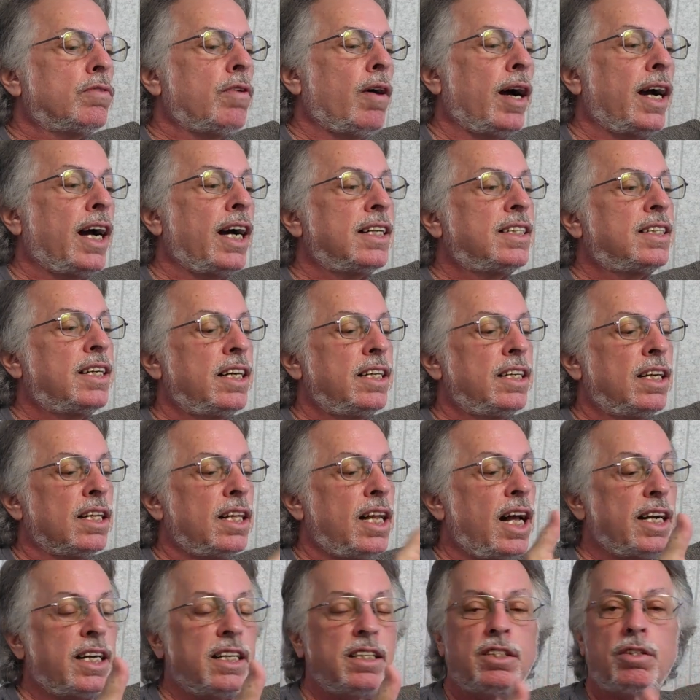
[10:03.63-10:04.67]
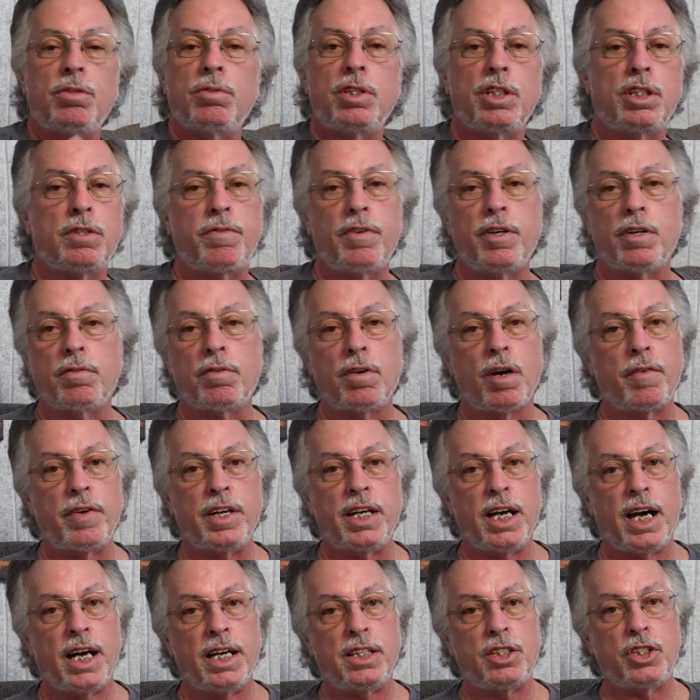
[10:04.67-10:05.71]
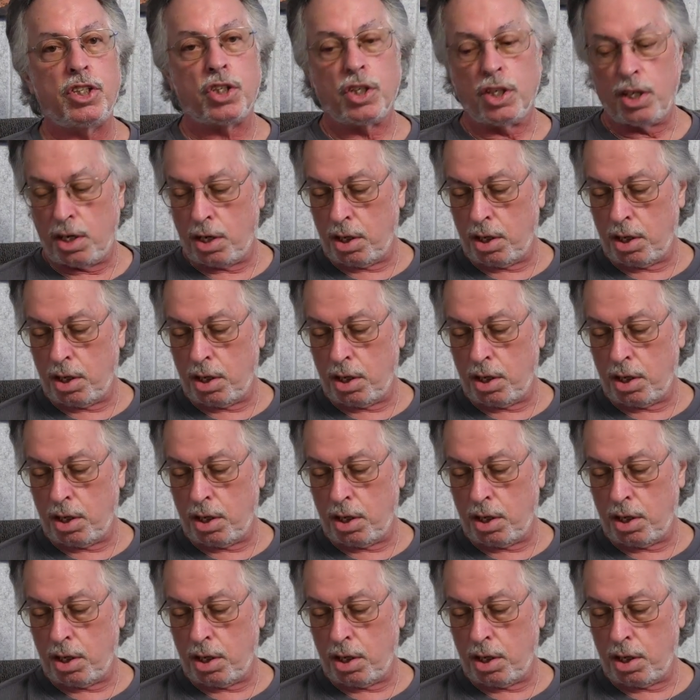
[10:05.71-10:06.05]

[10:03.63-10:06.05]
I gotta tell you, the locking tuners feel very nice.